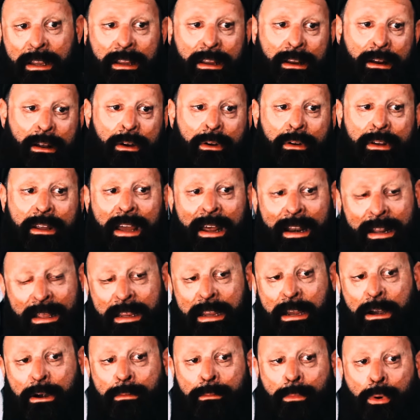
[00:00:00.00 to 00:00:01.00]
kind of
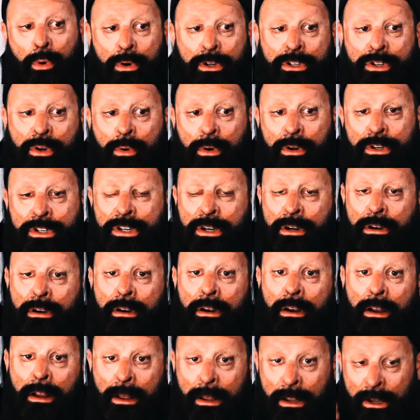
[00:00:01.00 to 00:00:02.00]
geared more towards your
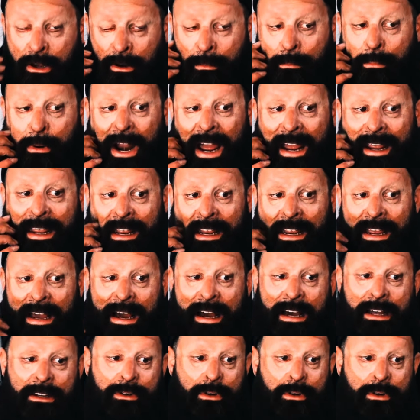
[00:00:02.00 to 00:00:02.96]
bracket guys